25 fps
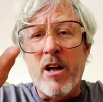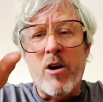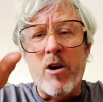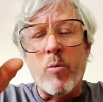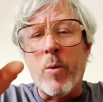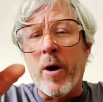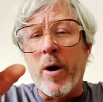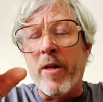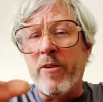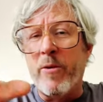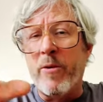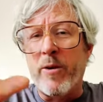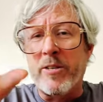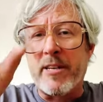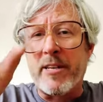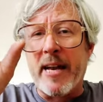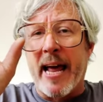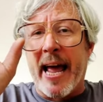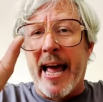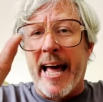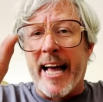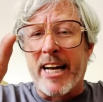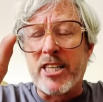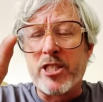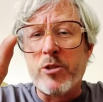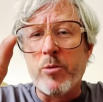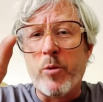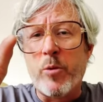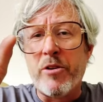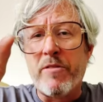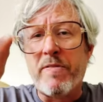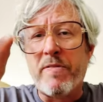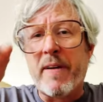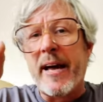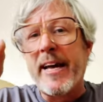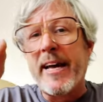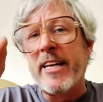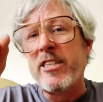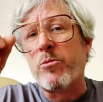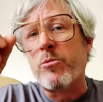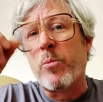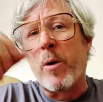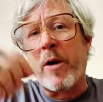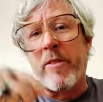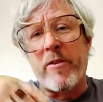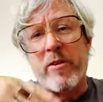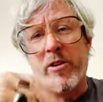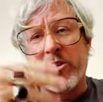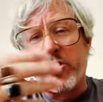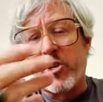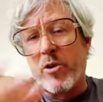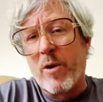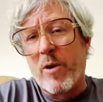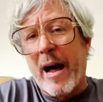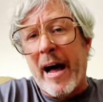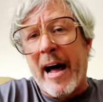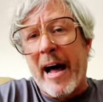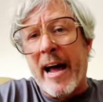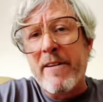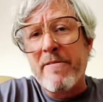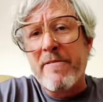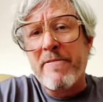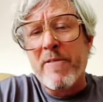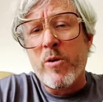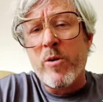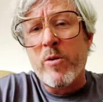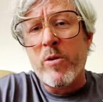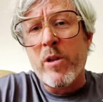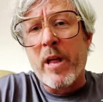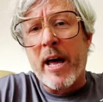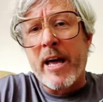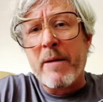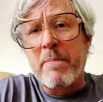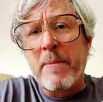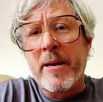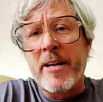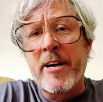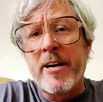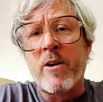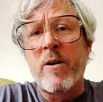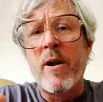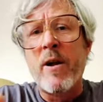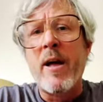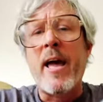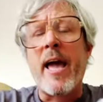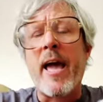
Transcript: whether it's an actual device, whether it's your iPhone light meter,